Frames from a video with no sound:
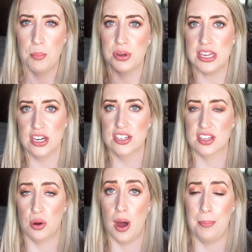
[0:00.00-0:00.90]
but years
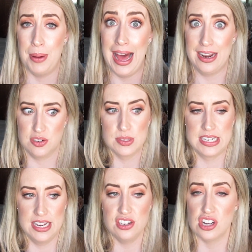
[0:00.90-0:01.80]
ago a palette was
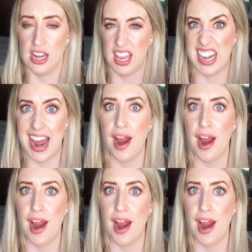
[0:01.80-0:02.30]
literally like an